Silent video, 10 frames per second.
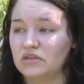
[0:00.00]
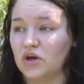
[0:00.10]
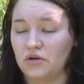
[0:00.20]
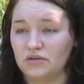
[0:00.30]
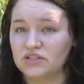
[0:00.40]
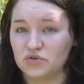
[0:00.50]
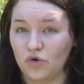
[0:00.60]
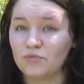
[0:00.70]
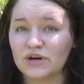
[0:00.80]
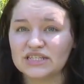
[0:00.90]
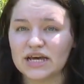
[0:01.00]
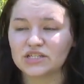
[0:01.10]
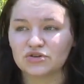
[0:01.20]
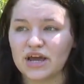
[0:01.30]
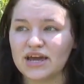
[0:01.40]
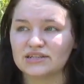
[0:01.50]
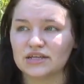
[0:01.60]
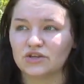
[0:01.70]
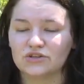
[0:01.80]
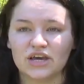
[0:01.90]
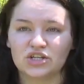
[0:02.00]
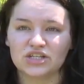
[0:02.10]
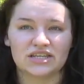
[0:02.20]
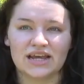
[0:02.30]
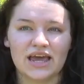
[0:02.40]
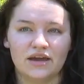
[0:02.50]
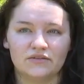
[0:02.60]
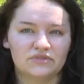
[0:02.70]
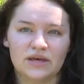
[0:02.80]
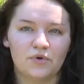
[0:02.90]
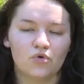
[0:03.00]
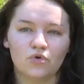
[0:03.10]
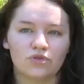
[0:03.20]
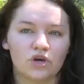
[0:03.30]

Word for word: the storm was yesterday because it looked like just any kind of typical